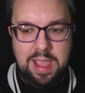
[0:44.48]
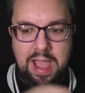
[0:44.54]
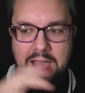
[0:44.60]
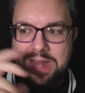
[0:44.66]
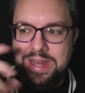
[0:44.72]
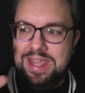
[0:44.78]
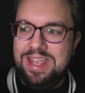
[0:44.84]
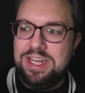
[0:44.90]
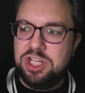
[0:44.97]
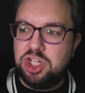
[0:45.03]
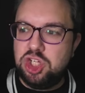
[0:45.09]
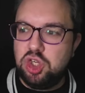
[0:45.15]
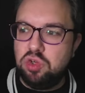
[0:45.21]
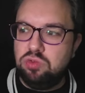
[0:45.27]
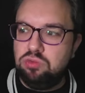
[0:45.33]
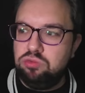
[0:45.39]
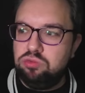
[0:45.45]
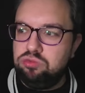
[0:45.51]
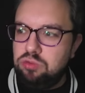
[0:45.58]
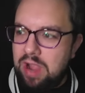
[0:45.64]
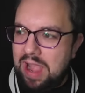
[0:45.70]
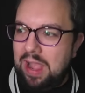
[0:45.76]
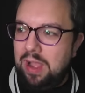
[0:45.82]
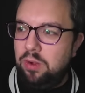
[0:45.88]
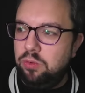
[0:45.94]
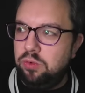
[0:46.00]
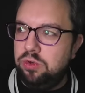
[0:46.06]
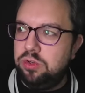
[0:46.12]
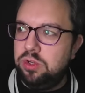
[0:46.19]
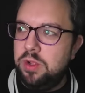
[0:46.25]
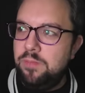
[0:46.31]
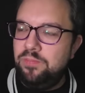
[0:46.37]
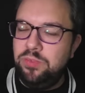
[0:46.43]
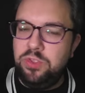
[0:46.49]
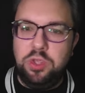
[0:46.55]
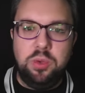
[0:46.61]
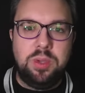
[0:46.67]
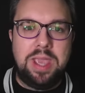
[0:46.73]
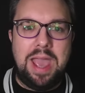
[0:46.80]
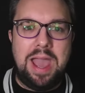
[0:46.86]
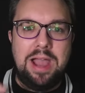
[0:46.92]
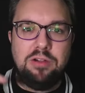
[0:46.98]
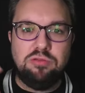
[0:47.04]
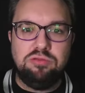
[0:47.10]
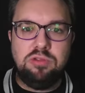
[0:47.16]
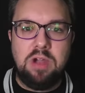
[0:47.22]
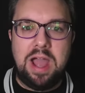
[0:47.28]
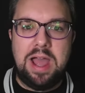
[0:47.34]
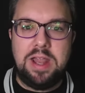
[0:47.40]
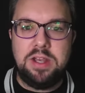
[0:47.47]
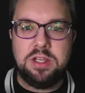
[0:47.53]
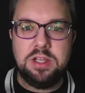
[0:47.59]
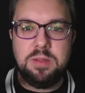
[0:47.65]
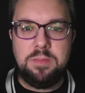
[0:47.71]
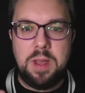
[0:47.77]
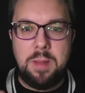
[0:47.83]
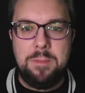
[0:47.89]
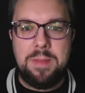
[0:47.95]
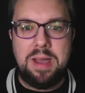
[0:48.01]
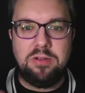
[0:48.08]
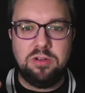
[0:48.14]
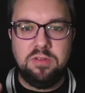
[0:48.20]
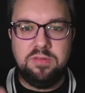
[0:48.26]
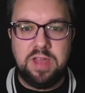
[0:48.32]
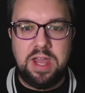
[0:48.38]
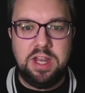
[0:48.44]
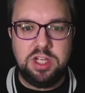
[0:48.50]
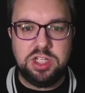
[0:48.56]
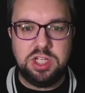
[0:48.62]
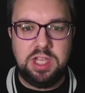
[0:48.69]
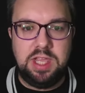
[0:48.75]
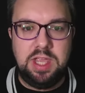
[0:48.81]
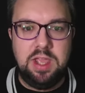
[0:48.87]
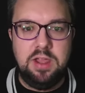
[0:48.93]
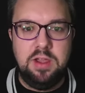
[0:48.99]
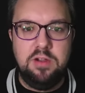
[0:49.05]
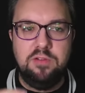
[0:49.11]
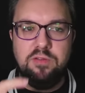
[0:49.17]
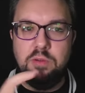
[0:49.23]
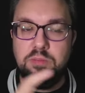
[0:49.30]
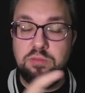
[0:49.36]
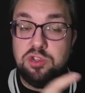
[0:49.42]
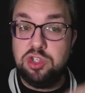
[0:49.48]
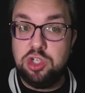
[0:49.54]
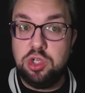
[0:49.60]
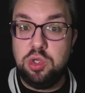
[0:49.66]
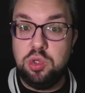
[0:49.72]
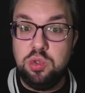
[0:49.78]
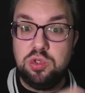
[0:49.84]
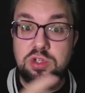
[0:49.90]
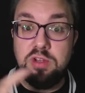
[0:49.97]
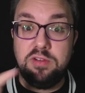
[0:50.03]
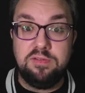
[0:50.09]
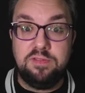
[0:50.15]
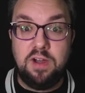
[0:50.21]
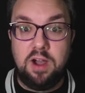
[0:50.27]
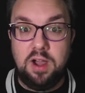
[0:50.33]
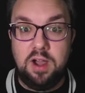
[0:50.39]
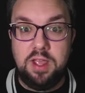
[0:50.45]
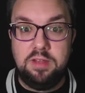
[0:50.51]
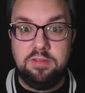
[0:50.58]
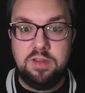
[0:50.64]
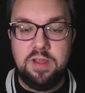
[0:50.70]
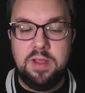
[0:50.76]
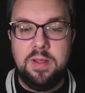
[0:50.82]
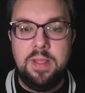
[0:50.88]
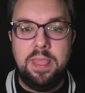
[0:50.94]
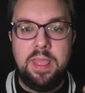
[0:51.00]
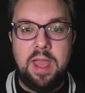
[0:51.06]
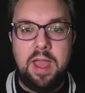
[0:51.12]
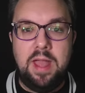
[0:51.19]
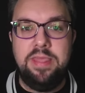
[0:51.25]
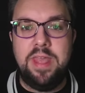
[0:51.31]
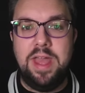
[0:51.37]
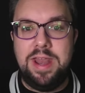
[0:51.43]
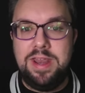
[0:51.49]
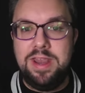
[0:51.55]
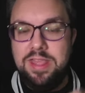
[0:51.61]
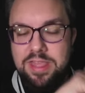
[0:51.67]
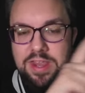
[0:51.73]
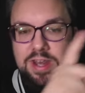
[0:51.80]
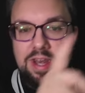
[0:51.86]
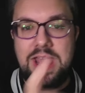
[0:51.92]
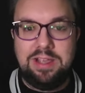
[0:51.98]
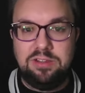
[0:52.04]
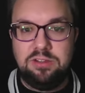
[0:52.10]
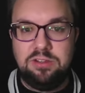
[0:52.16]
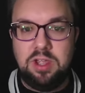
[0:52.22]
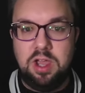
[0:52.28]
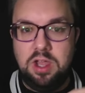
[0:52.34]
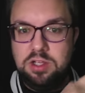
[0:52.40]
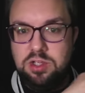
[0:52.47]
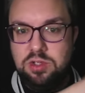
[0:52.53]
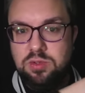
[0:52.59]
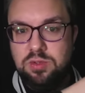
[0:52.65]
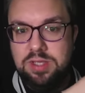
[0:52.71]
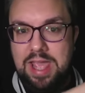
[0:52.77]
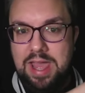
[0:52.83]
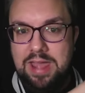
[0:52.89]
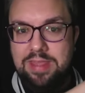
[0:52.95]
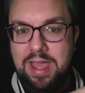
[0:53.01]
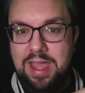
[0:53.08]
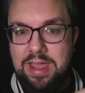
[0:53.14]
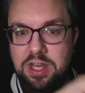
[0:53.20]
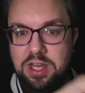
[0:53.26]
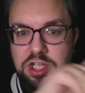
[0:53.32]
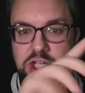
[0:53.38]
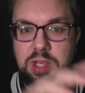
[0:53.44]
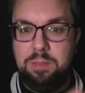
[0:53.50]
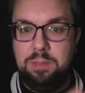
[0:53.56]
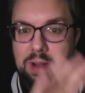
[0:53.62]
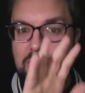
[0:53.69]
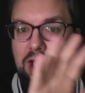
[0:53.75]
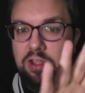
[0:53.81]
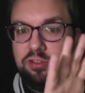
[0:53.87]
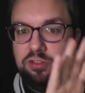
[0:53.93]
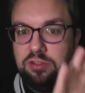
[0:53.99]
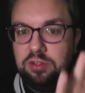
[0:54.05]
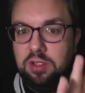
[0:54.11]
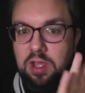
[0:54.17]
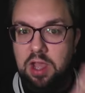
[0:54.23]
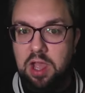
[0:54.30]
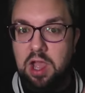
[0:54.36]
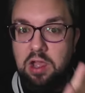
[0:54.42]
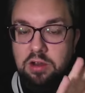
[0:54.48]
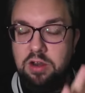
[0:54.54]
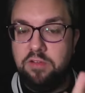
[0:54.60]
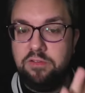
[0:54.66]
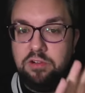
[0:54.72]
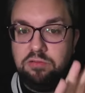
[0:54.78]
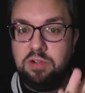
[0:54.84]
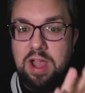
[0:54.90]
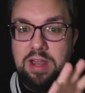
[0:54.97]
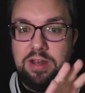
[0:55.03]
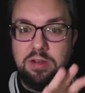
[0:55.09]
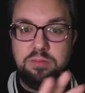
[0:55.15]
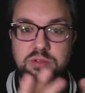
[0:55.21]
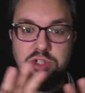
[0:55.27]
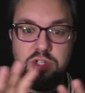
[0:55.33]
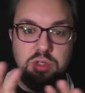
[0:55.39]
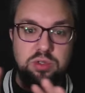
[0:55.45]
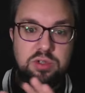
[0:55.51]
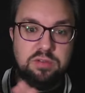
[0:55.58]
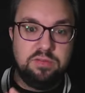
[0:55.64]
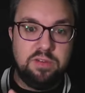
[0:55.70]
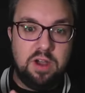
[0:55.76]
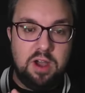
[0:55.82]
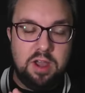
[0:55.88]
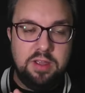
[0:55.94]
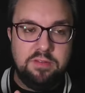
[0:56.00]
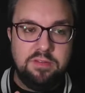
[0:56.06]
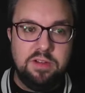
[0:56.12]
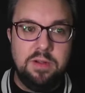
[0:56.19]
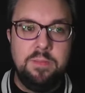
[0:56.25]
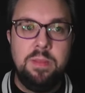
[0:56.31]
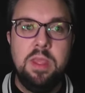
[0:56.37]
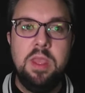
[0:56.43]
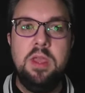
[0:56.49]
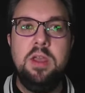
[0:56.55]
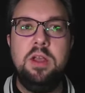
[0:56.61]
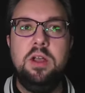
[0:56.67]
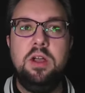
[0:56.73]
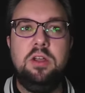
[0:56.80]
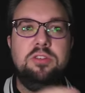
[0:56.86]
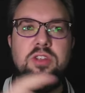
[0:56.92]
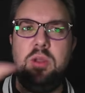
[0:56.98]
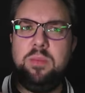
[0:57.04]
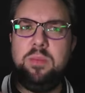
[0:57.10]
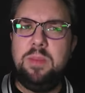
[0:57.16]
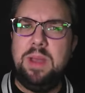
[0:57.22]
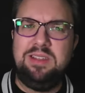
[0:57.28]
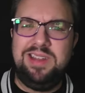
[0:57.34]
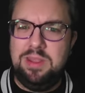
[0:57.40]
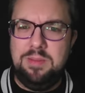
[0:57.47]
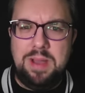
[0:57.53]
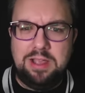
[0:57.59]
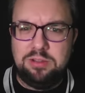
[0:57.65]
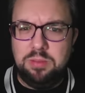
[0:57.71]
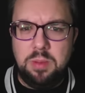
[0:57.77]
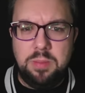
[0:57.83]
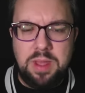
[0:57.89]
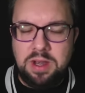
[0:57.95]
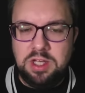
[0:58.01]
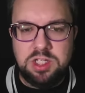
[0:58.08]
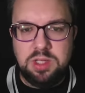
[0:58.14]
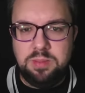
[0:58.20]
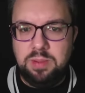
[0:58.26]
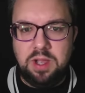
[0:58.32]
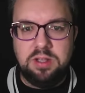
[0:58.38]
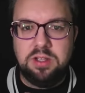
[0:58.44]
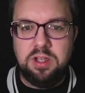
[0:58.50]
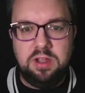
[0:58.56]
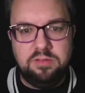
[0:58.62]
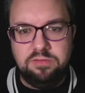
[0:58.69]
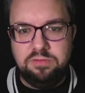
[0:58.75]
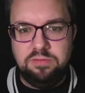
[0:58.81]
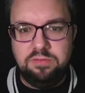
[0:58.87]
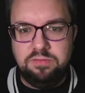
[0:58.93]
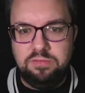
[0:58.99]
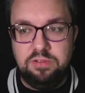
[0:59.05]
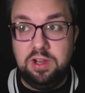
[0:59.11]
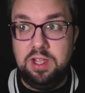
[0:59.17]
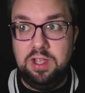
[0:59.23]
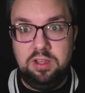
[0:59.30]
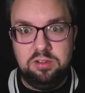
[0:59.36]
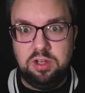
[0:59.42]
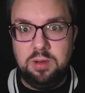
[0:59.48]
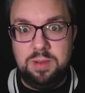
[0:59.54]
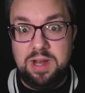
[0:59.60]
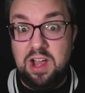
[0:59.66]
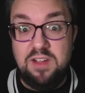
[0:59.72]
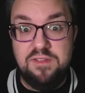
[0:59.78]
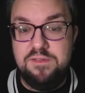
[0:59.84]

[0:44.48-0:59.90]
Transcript: And each round, you get a random amount of energy from 2 to 5. And then the next turn, you get that energy plus another random 2 to 5. So basically the maximum energy by turn 3 is going to be like